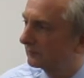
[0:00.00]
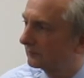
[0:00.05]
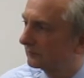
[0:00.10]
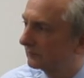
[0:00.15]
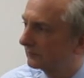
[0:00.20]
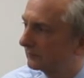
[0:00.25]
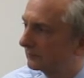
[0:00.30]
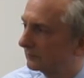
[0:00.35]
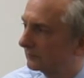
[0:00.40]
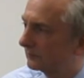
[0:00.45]

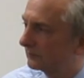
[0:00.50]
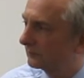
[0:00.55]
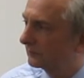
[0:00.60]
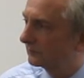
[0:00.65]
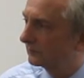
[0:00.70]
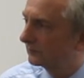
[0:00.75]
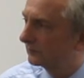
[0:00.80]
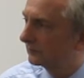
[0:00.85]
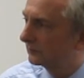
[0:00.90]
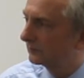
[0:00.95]

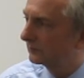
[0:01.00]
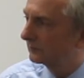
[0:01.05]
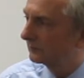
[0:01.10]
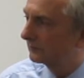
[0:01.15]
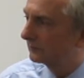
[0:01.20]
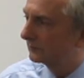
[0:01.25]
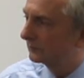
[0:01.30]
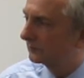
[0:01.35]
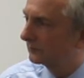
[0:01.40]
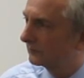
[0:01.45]

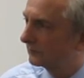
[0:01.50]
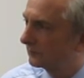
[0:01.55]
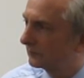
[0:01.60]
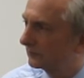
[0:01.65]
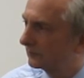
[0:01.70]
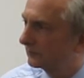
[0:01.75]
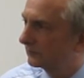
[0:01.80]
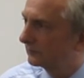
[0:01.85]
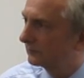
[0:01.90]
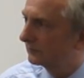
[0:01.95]

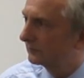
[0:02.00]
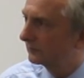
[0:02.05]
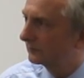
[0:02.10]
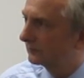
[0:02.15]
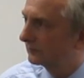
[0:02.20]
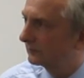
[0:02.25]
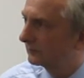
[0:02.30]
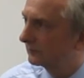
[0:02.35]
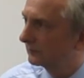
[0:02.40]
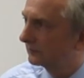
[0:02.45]

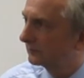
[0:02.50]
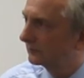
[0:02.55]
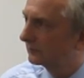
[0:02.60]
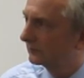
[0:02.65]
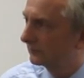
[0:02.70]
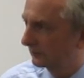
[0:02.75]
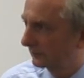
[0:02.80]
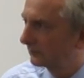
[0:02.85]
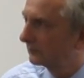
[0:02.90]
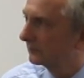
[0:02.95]

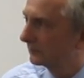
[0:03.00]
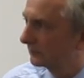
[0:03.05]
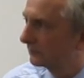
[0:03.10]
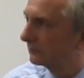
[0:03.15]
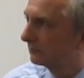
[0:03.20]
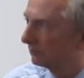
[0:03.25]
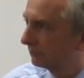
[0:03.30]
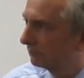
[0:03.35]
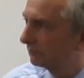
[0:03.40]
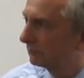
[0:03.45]

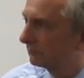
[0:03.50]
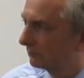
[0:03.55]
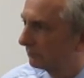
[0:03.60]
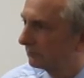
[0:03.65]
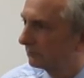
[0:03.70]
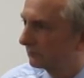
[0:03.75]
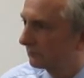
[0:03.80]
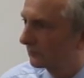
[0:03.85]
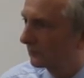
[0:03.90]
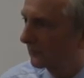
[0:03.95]

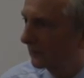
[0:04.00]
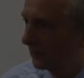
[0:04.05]
This person isn't speaking.